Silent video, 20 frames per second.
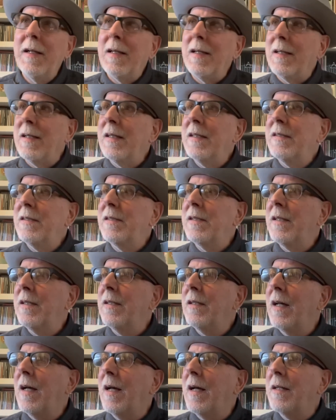listen
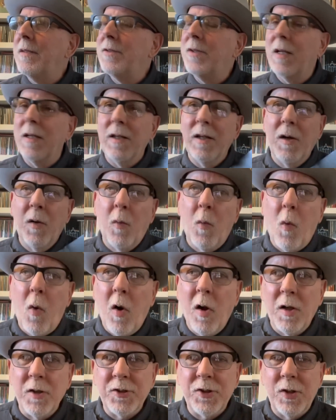to Little
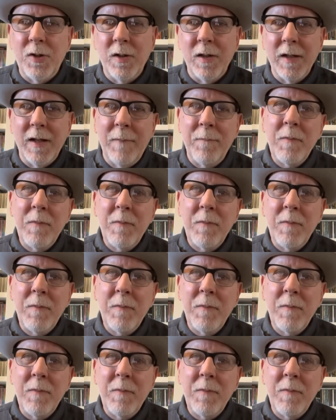Walter.